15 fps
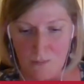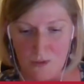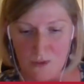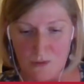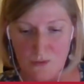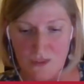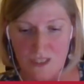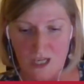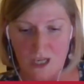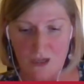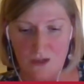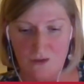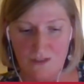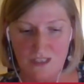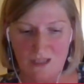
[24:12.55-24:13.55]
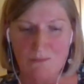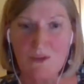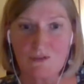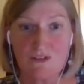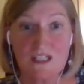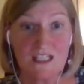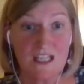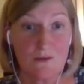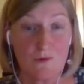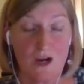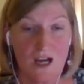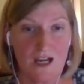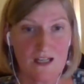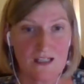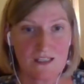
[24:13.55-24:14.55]
But also some 3D
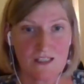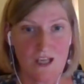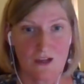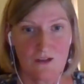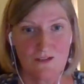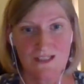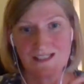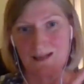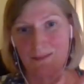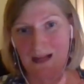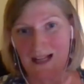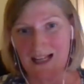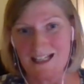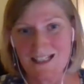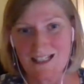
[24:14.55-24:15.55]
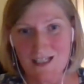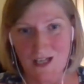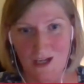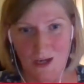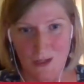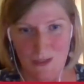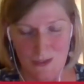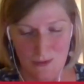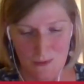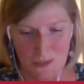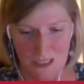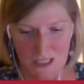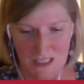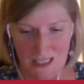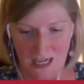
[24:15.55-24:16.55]
work. So similarly to other
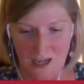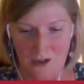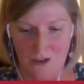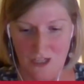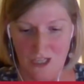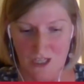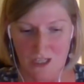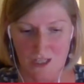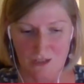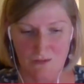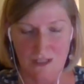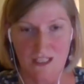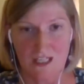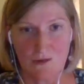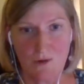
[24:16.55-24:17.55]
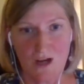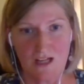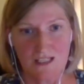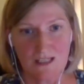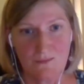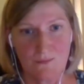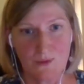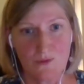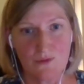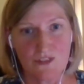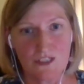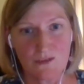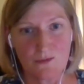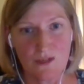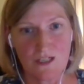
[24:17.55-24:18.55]
subjects now, 3D work's
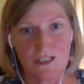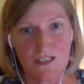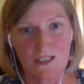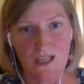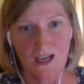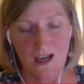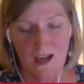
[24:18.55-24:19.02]
important to us.